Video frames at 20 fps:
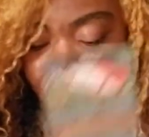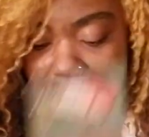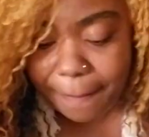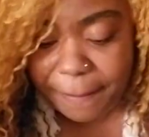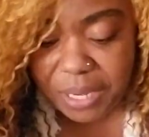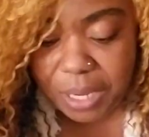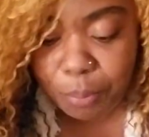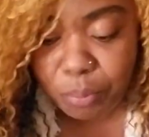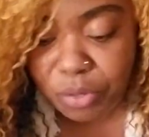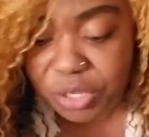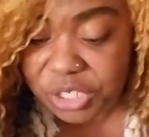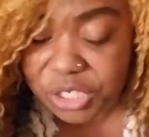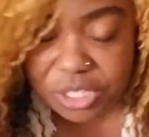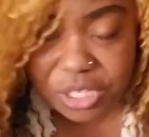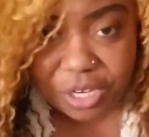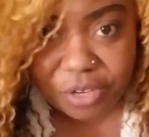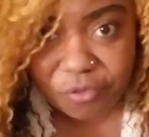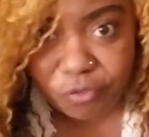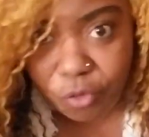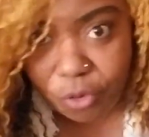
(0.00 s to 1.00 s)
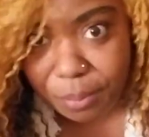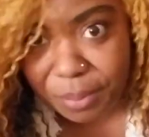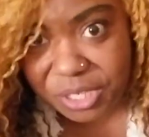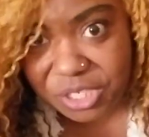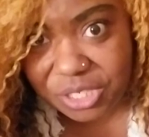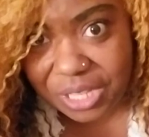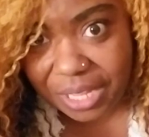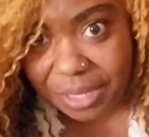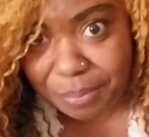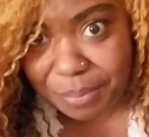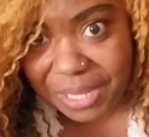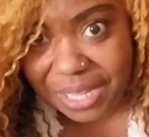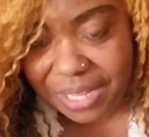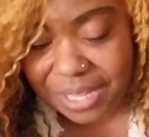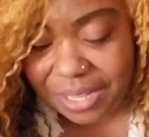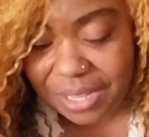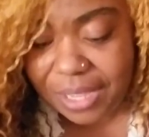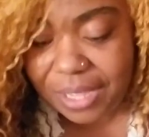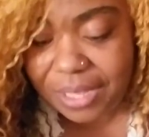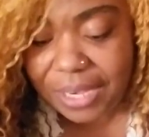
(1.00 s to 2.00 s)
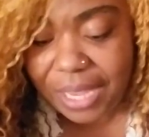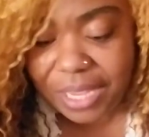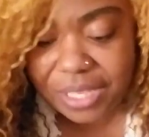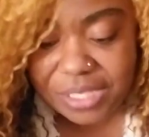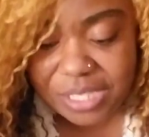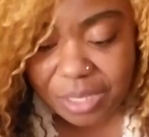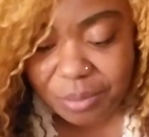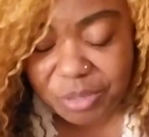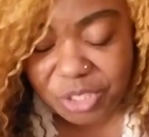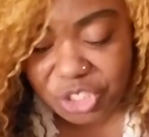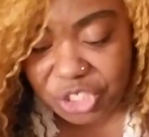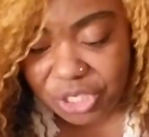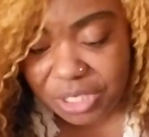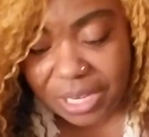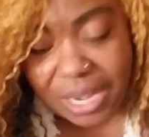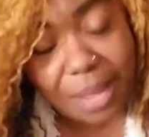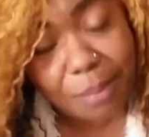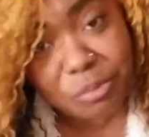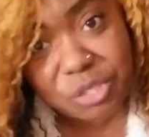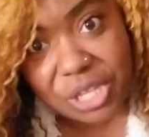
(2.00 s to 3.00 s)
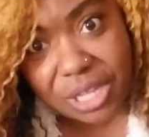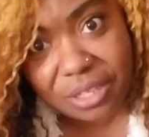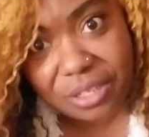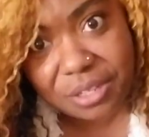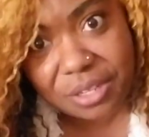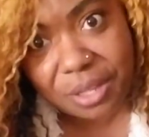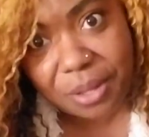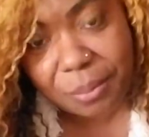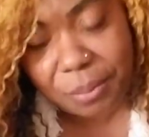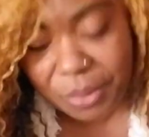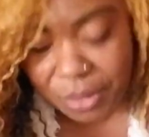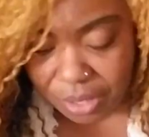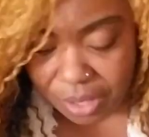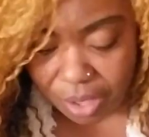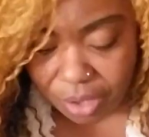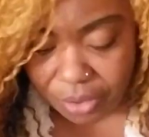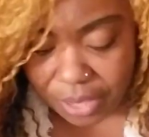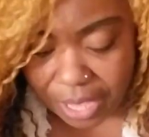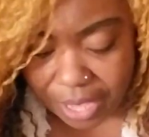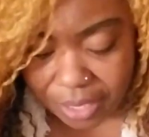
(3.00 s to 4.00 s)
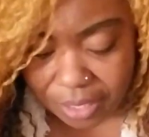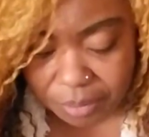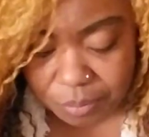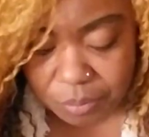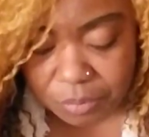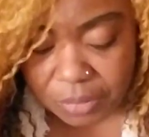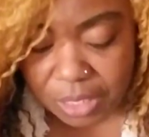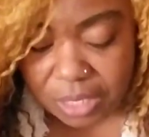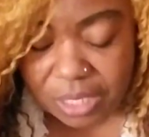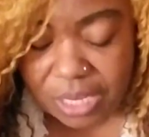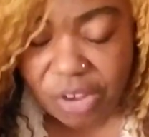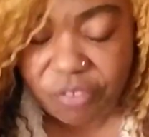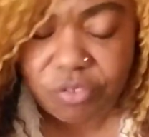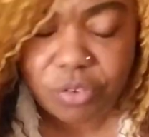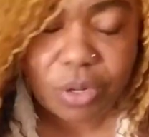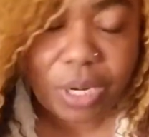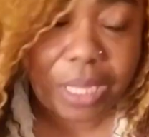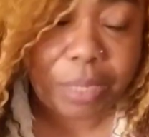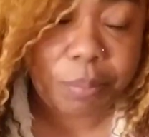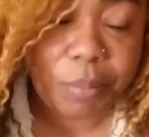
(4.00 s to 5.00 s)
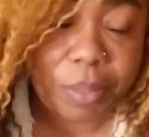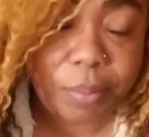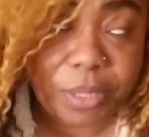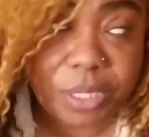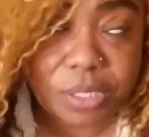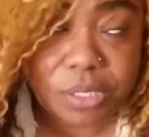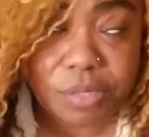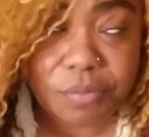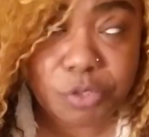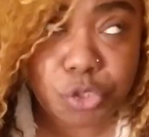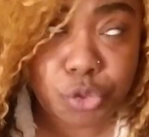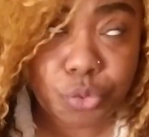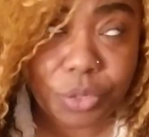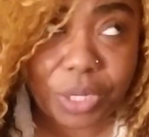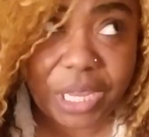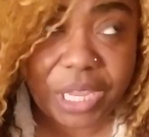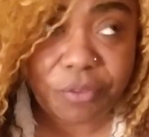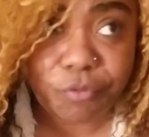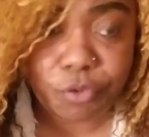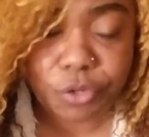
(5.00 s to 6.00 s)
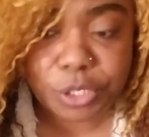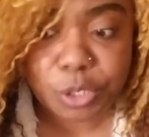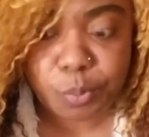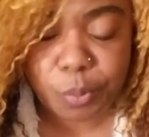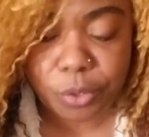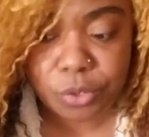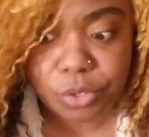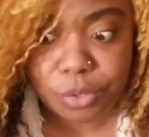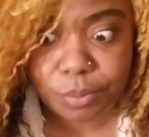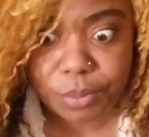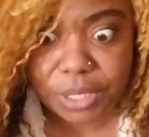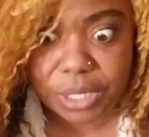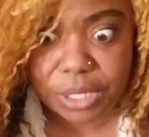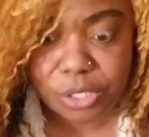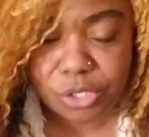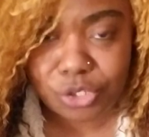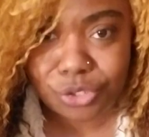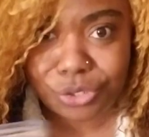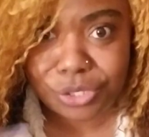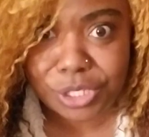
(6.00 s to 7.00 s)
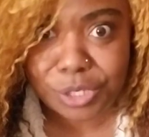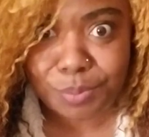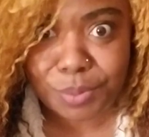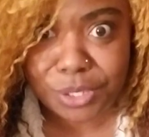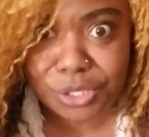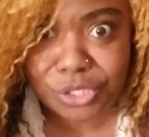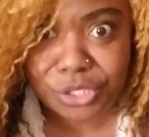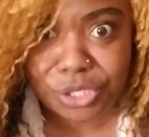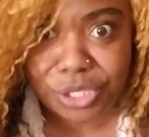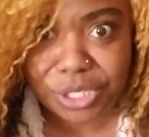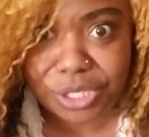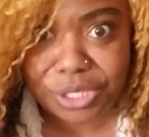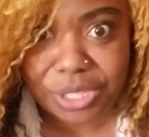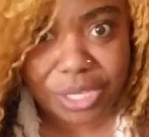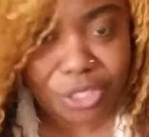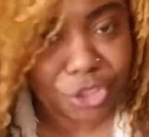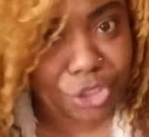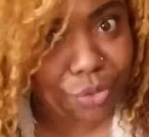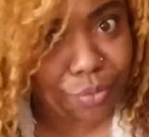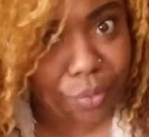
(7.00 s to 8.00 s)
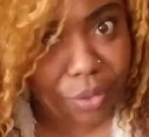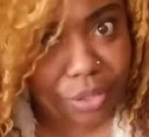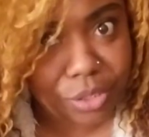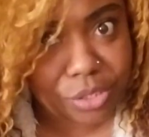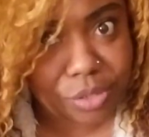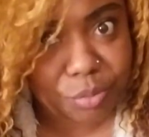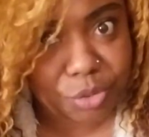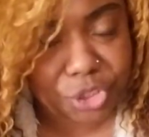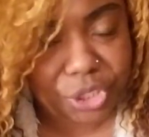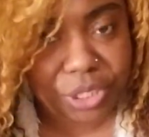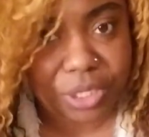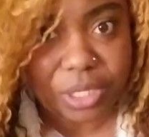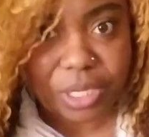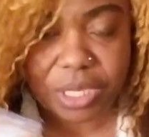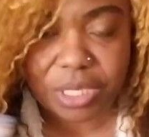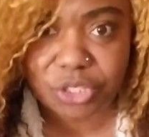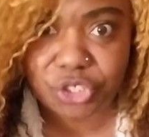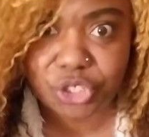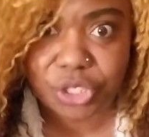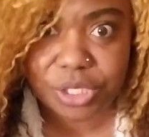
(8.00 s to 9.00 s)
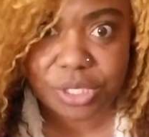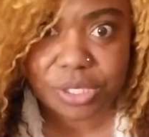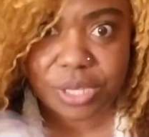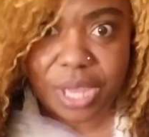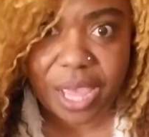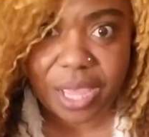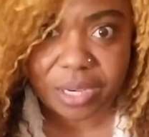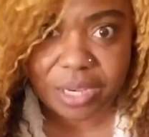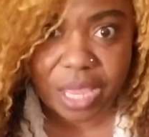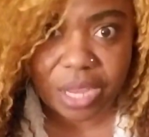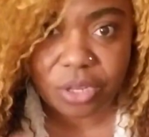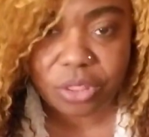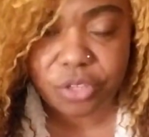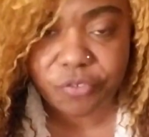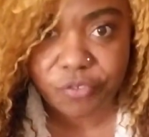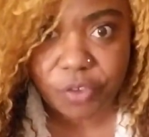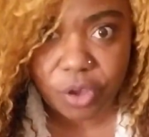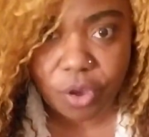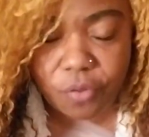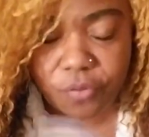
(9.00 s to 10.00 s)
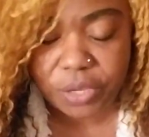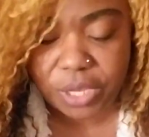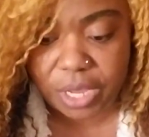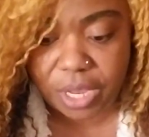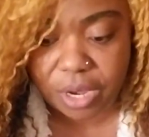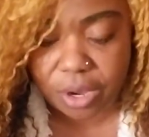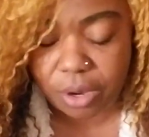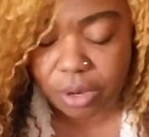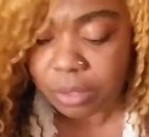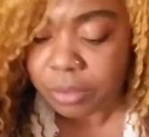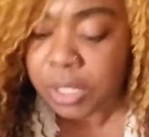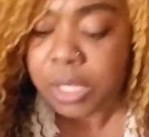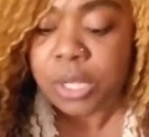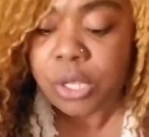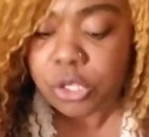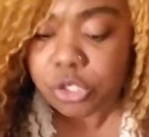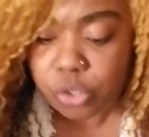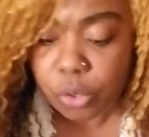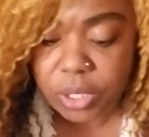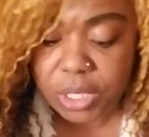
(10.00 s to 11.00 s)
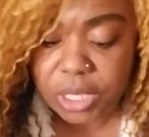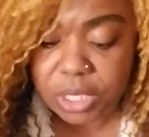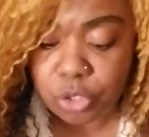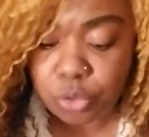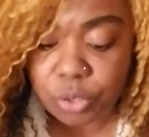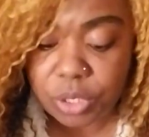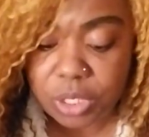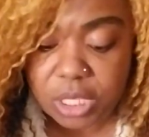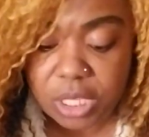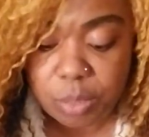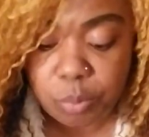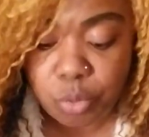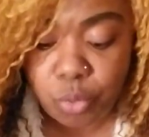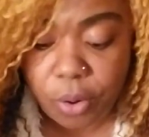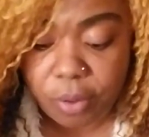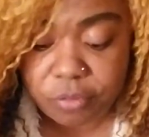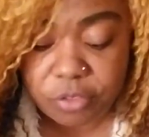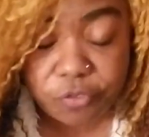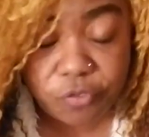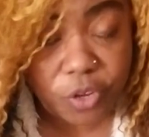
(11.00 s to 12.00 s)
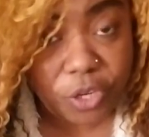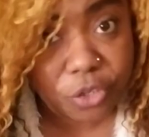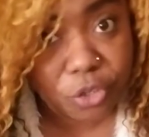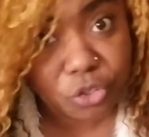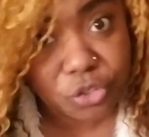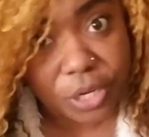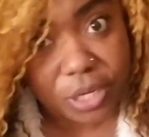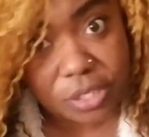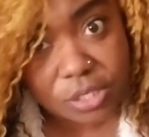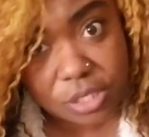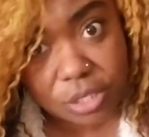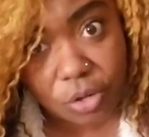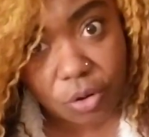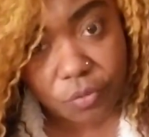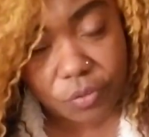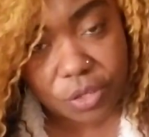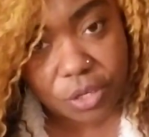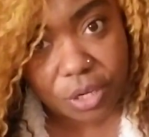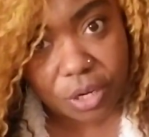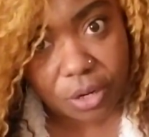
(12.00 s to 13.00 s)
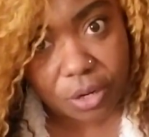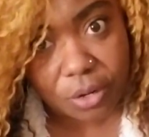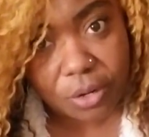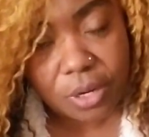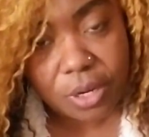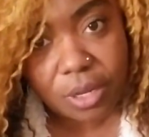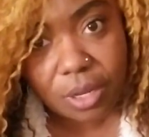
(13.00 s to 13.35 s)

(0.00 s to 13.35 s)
Be appreciative for a bitch like me that can tell them the shit that I'm telling them, okay? And I feel like maybe it's even too late for this person because this bitch think that she running some shit, and she is not the fuck over here. So again, you can keep whoever the fuck you're trying to send over here.